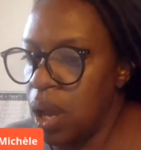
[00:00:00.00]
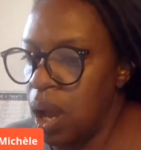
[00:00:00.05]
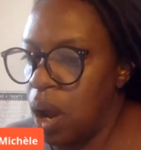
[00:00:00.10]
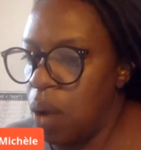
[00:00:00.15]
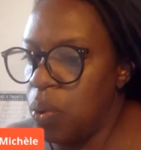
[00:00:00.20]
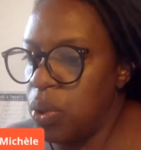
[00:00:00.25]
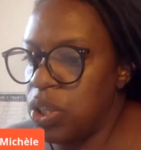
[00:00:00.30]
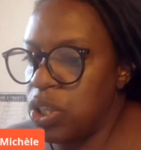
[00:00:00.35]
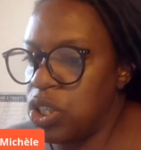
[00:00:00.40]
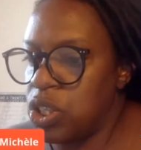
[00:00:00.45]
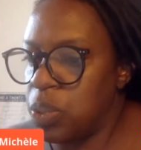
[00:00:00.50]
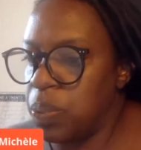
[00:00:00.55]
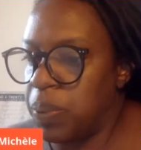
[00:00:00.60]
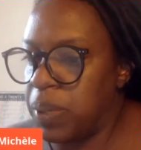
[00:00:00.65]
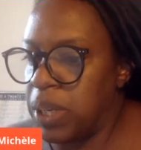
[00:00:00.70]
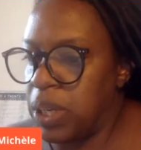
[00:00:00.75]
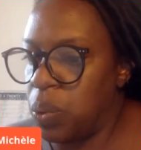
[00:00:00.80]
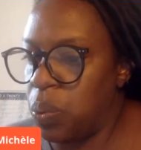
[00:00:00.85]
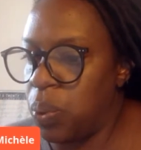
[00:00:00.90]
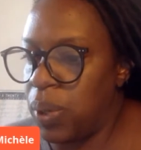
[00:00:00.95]
want you to
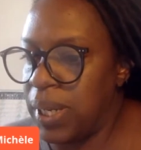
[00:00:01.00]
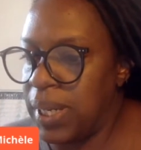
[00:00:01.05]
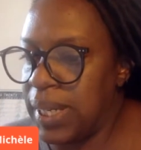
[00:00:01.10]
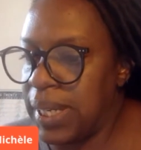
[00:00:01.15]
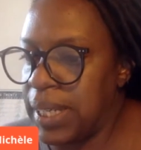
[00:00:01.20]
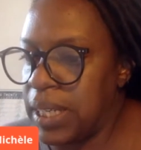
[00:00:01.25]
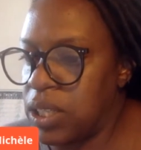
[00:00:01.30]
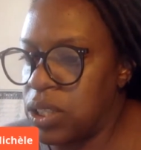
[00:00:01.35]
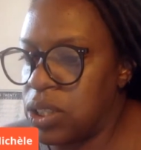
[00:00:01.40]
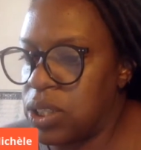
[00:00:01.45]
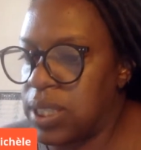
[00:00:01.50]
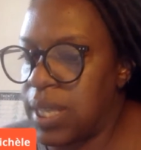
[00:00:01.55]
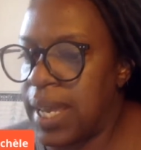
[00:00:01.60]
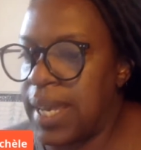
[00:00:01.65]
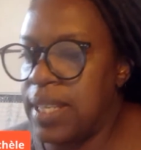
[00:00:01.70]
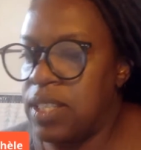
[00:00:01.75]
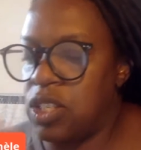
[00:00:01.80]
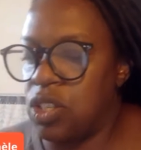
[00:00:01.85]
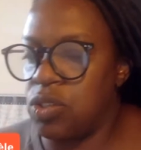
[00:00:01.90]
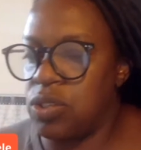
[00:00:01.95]
be willing,
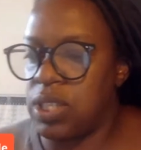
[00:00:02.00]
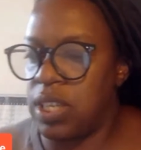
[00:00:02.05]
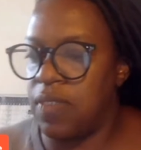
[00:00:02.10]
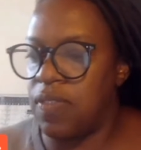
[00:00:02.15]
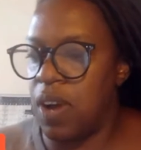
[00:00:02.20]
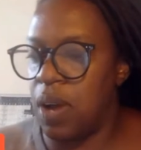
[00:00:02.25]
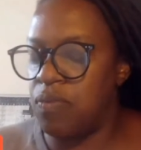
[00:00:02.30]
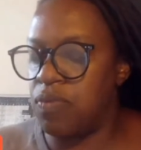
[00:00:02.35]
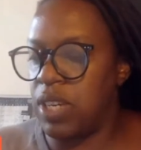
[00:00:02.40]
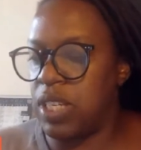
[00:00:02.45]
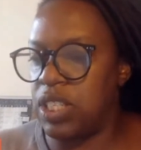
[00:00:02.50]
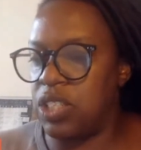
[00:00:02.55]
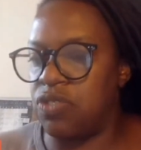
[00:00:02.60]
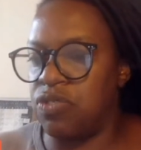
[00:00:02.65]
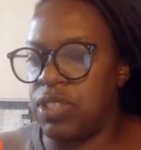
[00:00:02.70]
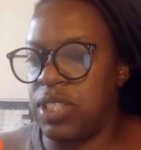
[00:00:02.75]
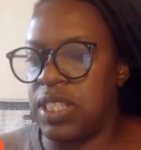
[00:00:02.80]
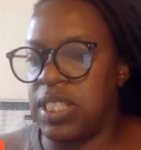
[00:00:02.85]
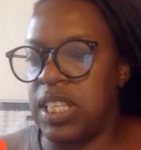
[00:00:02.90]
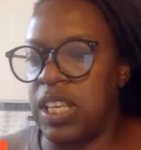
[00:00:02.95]
say to yourself, I'm ready to
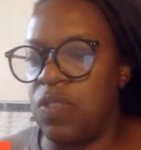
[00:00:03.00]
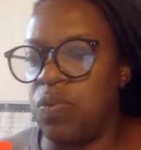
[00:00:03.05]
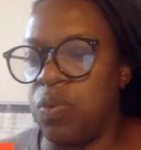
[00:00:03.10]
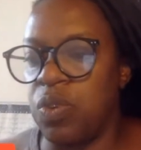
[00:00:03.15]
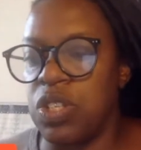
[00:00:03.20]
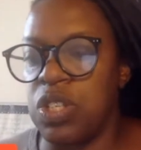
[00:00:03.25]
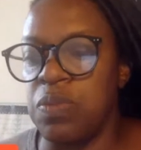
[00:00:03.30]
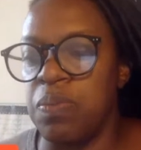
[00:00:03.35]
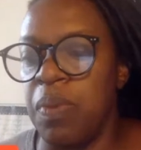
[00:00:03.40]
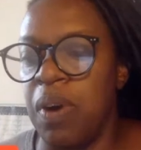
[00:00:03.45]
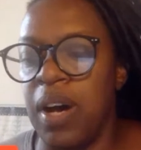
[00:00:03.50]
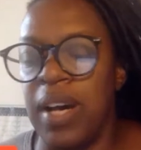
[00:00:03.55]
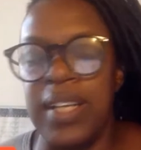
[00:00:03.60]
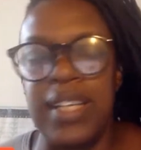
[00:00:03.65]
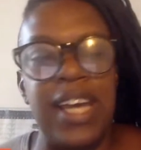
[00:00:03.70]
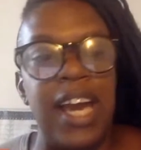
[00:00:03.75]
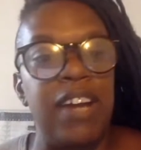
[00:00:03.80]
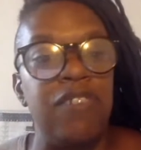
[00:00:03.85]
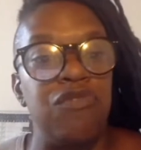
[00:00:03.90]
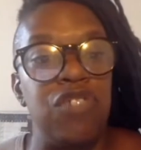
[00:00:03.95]
receive what's
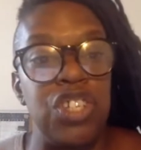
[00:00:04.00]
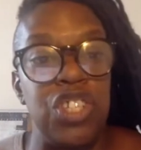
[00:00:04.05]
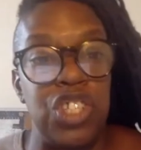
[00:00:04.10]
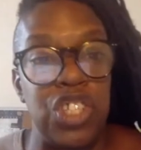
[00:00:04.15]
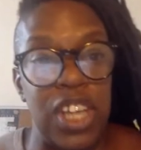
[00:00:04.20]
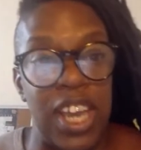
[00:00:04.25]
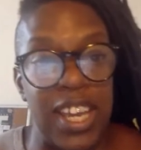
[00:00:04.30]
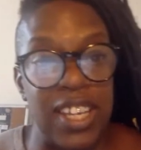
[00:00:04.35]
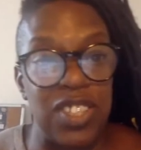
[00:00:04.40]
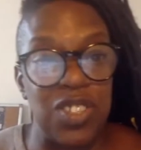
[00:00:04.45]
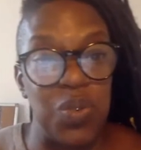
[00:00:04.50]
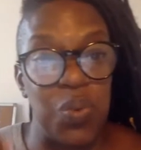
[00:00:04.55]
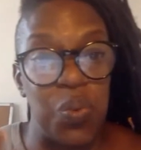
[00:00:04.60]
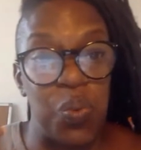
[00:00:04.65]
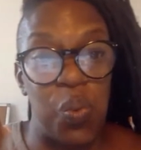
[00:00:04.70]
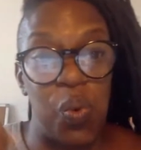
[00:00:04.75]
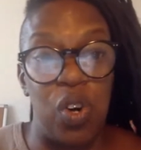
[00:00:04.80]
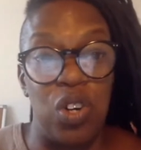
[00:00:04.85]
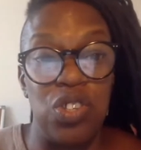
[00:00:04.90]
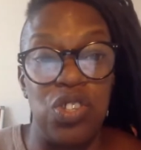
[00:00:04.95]
mine and reject
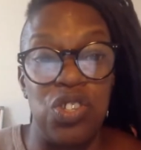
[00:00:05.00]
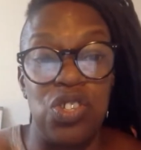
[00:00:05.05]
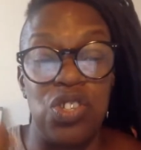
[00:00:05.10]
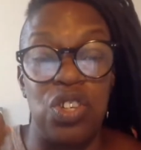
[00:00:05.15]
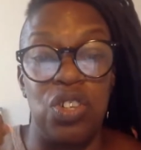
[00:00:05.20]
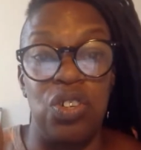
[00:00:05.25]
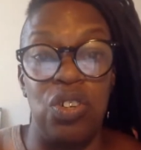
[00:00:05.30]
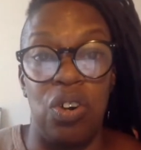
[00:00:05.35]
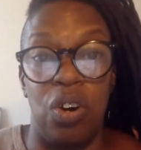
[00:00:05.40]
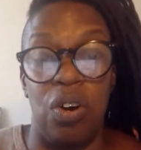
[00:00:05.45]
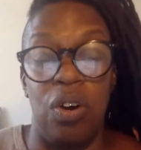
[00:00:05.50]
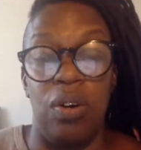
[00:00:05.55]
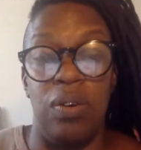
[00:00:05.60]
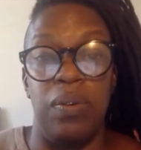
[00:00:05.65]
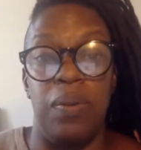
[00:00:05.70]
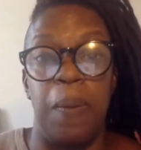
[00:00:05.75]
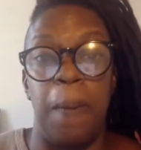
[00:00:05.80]
what's not.